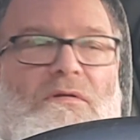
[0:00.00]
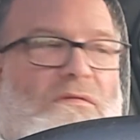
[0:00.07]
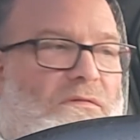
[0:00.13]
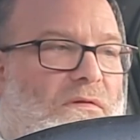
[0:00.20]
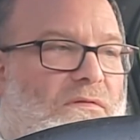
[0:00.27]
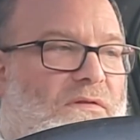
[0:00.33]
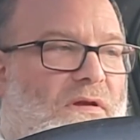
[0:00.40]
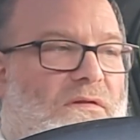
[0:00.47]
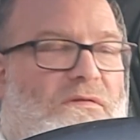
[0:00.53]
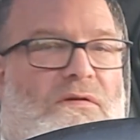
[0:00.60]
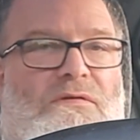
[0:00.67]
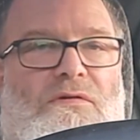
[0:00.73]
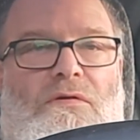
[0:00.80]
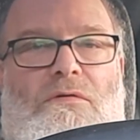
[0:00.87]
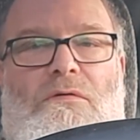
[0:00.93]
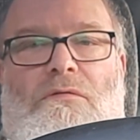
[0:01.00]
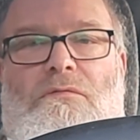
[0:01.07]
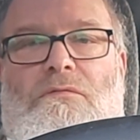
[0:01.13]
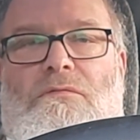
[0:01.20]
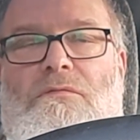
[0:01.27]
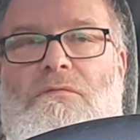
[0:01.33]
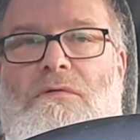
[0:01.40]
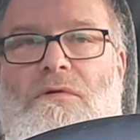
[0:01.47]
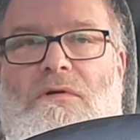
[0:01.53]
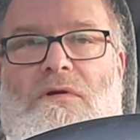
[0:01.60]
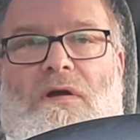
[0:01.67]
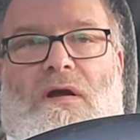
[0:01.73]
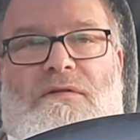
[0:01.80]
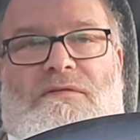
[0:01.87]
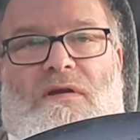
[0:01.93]
The thing to do
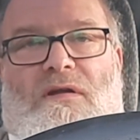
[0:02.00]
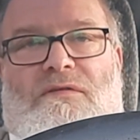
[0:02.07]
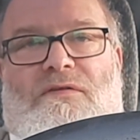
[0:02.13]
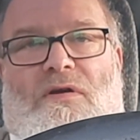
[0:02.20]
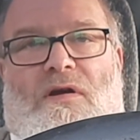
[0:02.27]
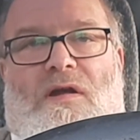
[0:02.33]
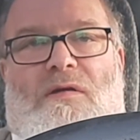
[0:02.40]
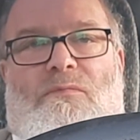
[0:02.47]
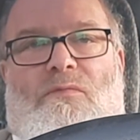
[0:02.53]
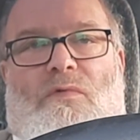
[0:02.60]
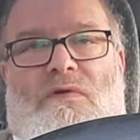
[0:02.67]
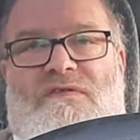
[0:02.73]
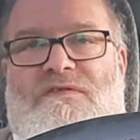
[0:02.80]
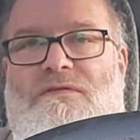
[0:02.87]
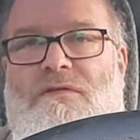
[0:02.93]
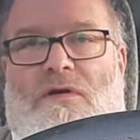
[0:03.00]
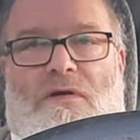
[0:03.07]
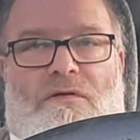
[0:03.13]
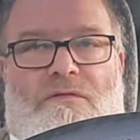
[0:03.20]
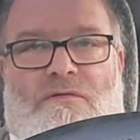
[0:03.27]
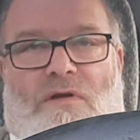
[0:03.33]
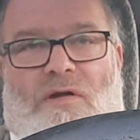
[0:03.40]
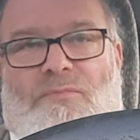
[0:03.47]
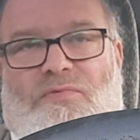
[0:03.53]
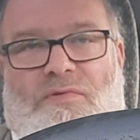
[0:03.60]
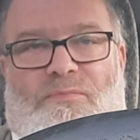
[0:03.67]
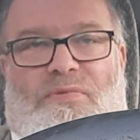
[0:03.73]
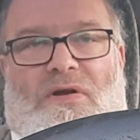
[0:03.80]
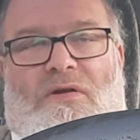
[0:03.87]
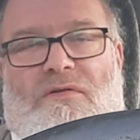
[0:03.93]
at that time was not
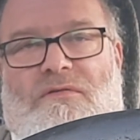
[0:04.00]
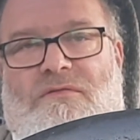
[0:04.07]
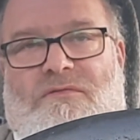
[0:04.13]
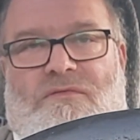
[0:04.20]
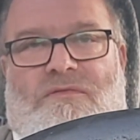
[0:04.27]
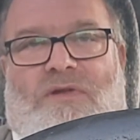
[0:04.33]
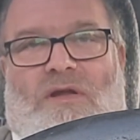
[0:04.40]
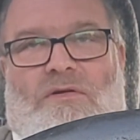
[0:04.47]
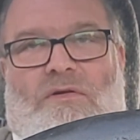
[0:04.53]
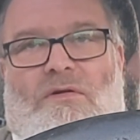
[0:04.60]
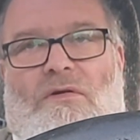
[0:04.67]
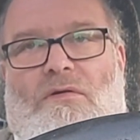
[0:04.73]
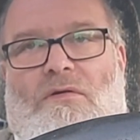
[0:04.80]
prepare dinner